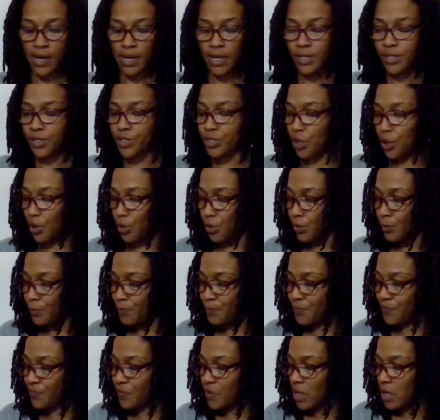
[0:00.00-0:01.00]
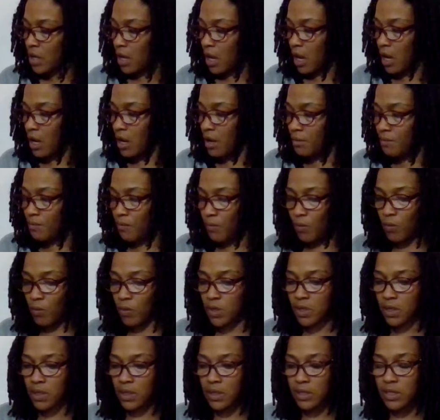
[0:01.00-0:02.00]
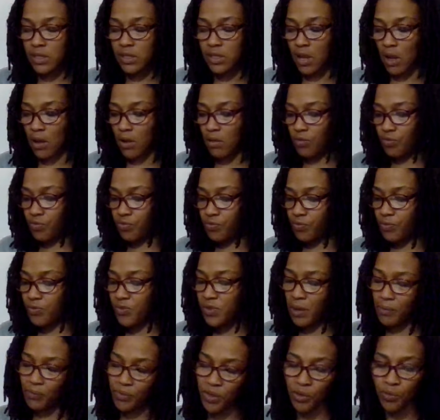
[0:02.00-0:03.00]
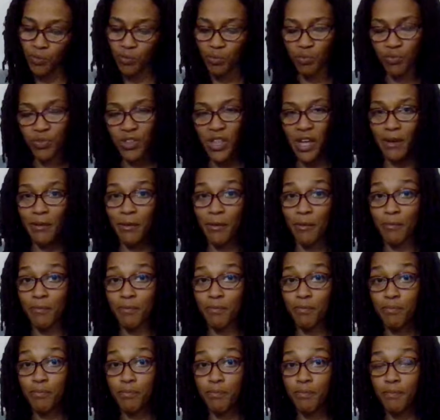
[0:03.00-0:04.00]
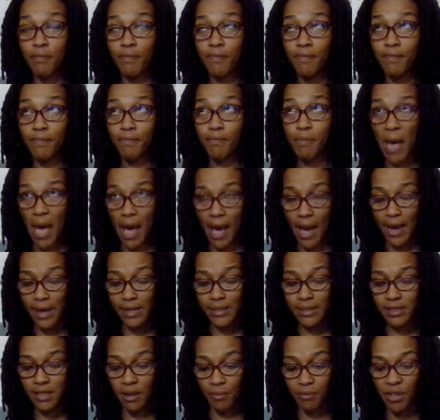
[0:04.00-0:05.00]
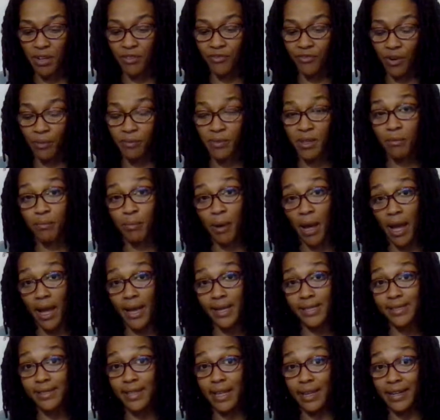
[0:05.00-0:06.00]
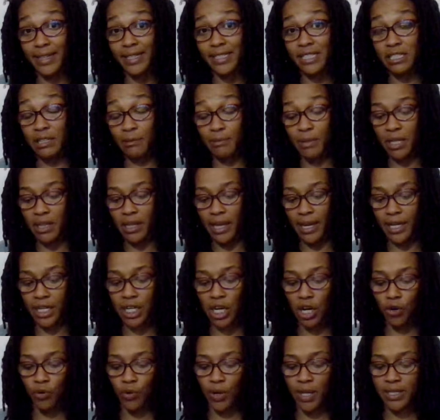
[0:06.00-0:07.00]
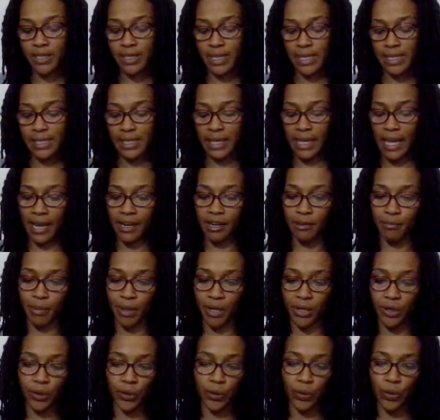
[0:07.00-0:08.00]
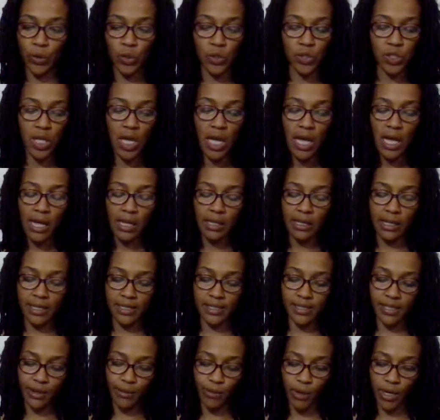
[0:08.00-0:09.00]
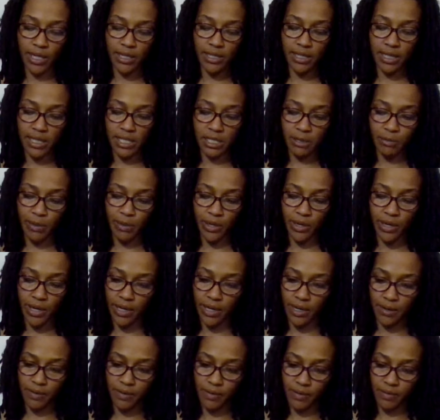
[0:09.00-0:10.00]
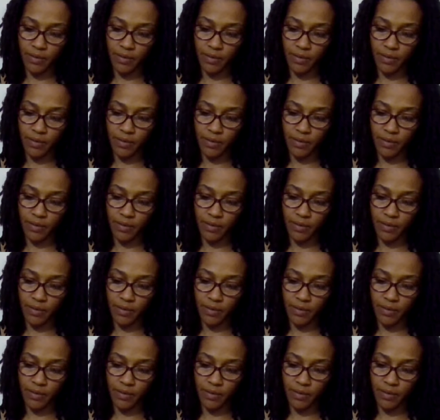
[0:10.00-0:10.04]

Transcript: So, um, so something that past, something from the past that needs to be let go is this Knight of Pentacles. Let's see, what is this, Spirit?